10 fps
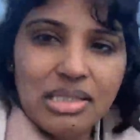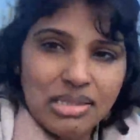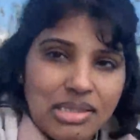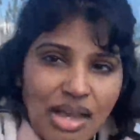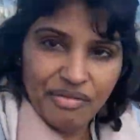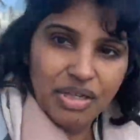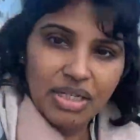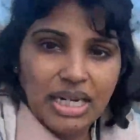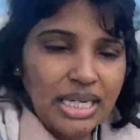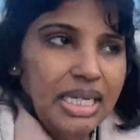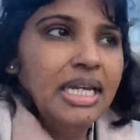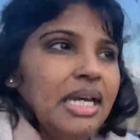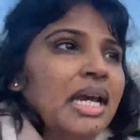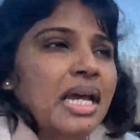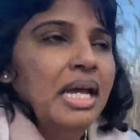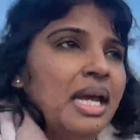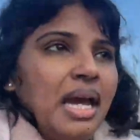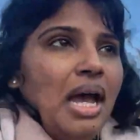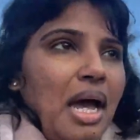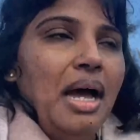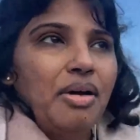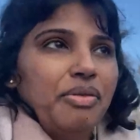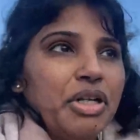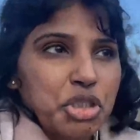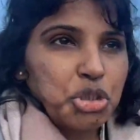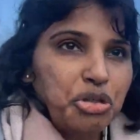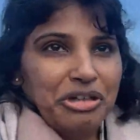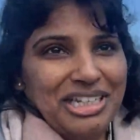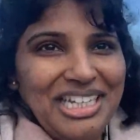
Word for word: definitely uh, reassuring.